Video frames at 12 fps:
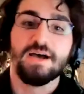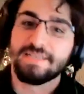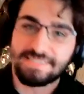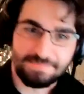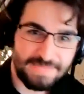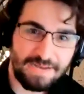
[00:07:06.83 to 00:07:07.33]

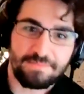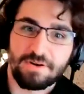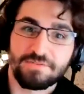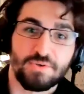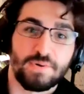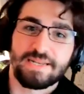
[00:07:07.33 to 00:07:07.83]
September
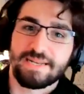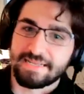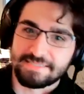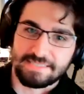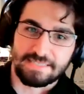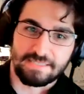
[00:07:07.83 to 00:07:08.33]
okay. of
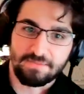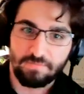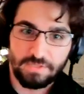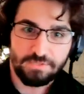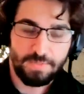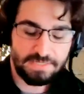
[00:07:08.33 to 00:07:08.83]
2019
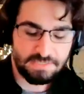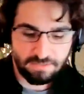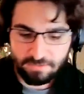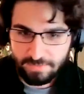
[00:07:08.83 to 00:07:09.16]
was basically